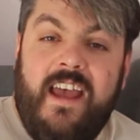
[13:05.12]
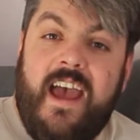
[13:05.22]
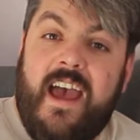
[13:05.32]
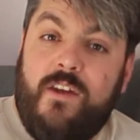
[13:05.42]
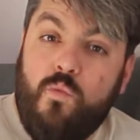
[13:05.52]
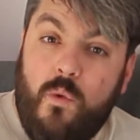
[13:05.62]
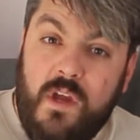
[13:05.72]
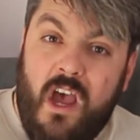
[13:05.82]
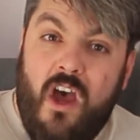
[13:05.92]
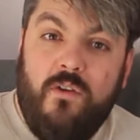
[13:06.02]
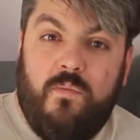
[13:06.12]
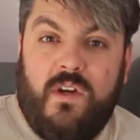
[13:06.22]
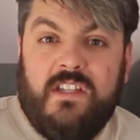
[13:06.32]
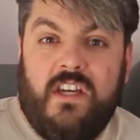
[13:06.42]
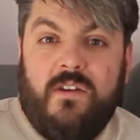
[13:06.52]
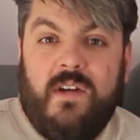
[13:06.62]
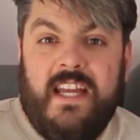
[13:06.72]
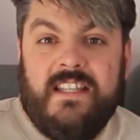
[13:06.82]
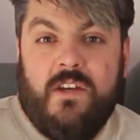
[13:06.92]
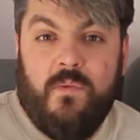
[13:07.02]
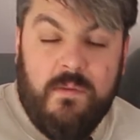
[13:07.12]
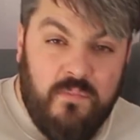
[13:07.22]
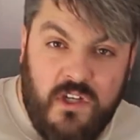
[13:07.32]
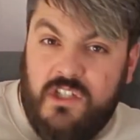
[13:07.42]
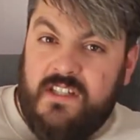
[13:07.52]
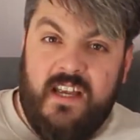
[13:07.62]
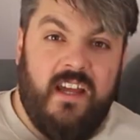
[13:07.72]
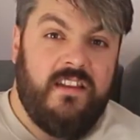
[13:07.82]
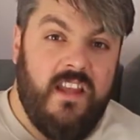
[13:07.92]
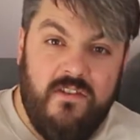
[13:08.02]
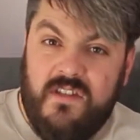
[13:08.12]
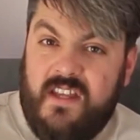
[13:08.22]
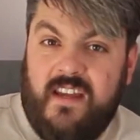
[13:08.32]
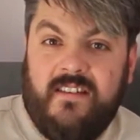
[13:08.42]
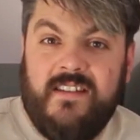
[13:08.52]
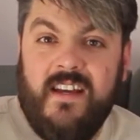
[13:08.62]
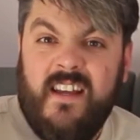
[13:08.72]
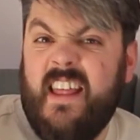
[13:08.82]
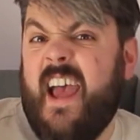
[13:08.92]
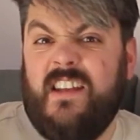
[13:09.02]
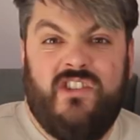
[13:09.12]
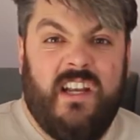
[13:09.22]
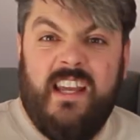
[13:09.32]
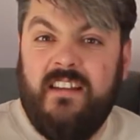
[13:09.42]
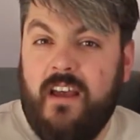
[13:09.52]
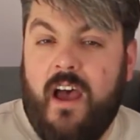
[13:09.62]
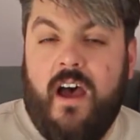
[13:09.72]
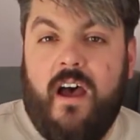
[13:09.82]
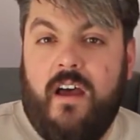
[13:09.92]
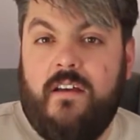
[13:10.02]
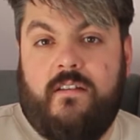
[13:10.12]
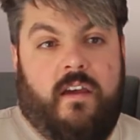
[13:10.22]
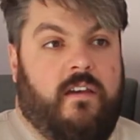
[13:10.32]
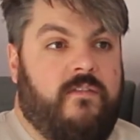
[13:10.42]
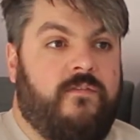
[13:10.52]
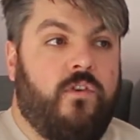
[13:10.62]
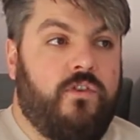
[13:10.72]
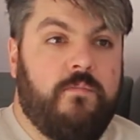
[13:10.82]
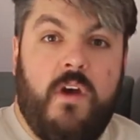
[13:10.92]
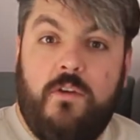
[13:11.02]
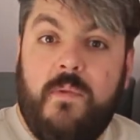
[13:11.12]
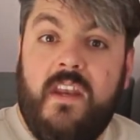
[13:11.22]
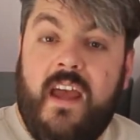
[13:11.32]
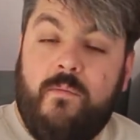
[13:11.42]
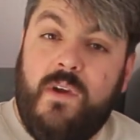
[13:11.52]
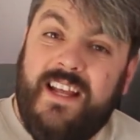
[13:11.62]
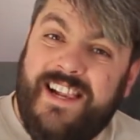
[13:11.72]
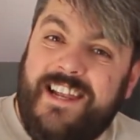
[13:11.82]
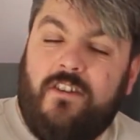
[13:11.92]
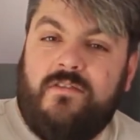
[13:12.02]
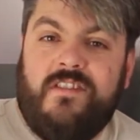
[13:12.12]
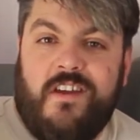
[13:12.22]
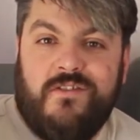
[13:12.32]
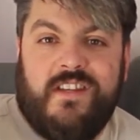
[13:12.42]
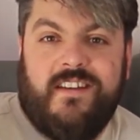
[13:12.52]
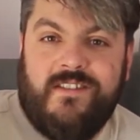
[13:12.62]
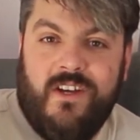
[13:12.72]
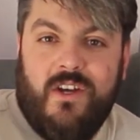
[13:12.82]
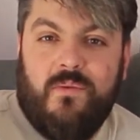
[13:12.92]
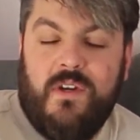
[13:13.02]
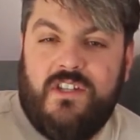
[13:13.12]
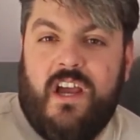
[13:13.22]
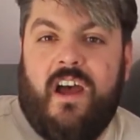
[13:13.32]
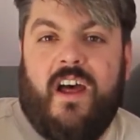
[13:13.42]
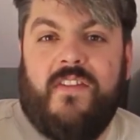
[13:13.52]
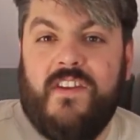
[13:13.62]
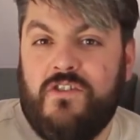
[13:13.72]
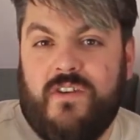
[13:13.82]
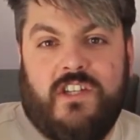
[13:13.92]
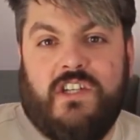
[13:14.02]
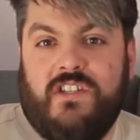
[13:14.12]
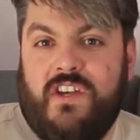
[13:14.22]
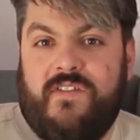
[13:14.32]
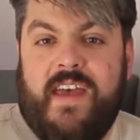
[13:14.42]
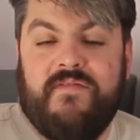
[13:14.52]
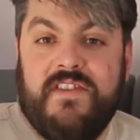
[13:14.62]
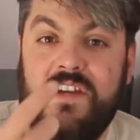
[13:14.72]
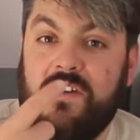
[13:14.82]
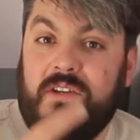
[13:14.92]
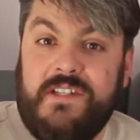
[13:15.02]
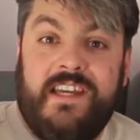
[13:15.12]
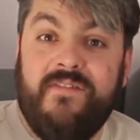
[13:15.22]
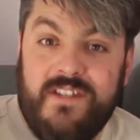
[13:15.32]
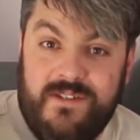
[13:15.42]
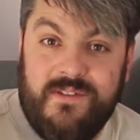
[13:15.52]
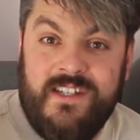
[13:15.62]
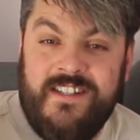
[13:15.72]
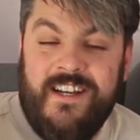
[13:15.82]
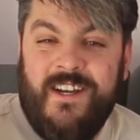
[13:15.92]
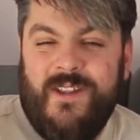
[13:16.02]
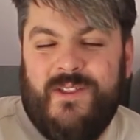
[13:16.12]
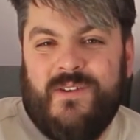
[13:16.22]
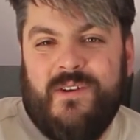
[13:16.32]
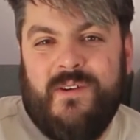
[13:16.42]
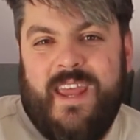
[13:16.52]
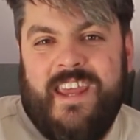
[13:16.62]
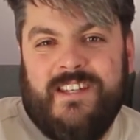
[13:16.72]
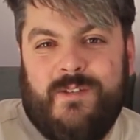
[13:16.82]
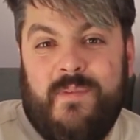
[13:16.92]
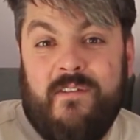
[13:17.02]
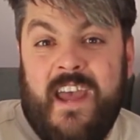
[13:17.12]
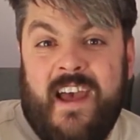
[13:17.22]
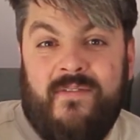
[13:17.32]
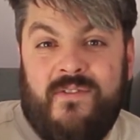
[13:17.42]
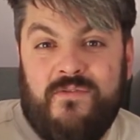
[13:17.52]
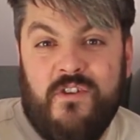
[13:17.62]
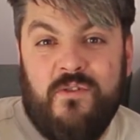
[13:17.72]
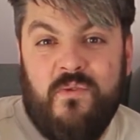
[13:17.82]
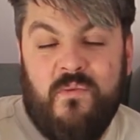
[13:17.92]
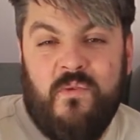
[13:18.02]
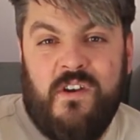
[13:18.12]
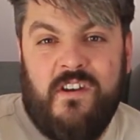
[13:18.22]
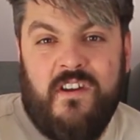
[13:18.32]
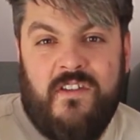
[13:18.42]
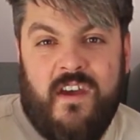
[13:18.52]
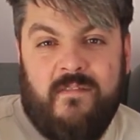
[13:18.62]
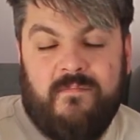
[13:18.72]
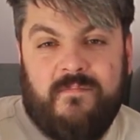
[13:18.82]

And what we hope we do is that we brush aside those things that actually are uh, for the moment and we cling on to those things which are the treasures of heaven that God has given to us through His Spirit and through one another.